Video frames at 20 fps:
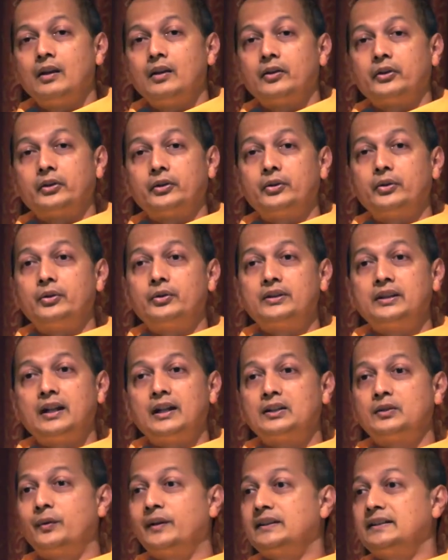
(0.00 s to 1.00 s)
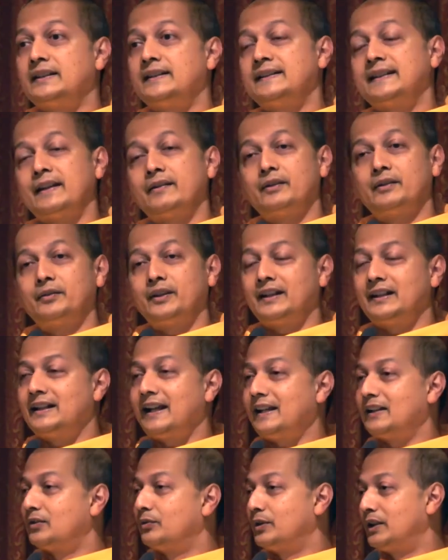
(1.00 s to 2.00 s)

So the Advaitins have a very nice